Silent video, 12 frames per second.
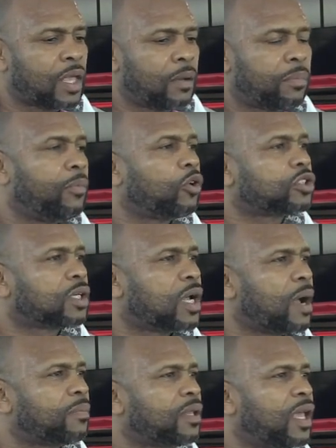promotion
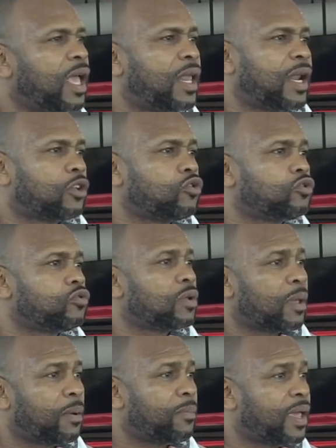company, and I
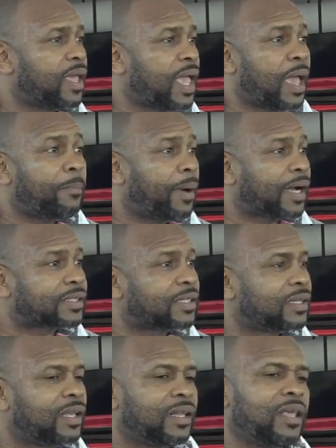do MMA and
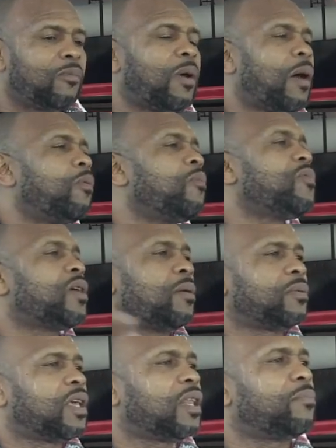boxing, then why wouldn't we
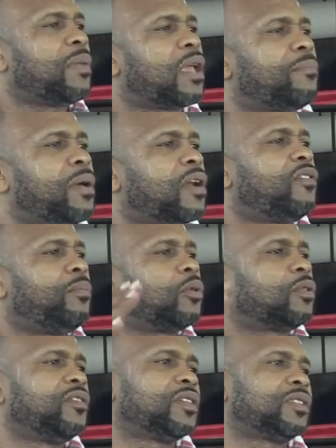come together and make it better for
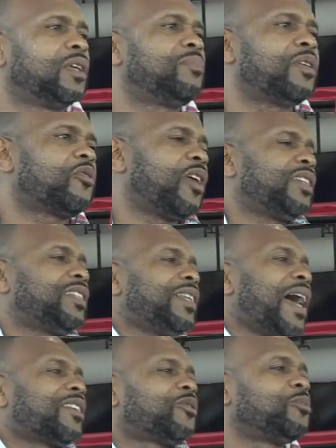both of us? It'd be crazy
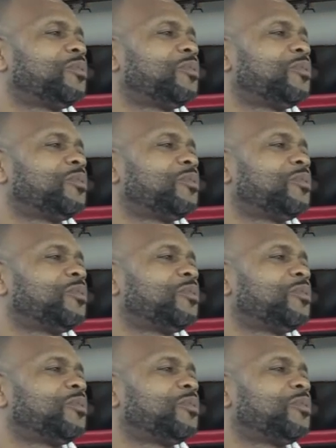not to.